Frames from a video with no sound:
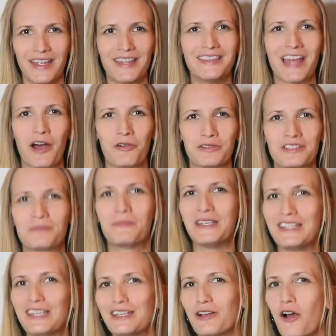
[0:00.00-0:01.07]
Now,
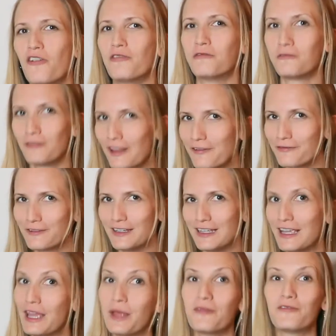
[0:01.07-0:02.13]
speaking of
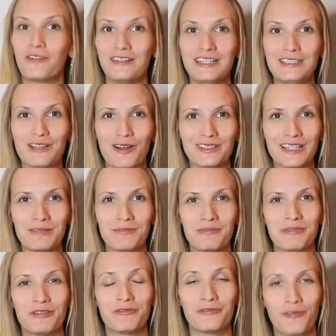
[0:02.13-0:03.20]
fluffy, funny dog name
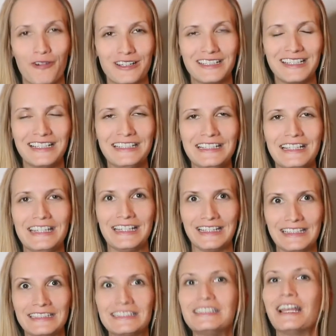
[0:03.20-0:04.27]
number 14
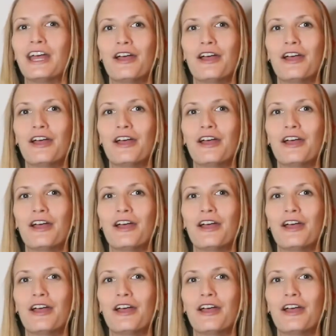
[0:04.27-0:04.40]
is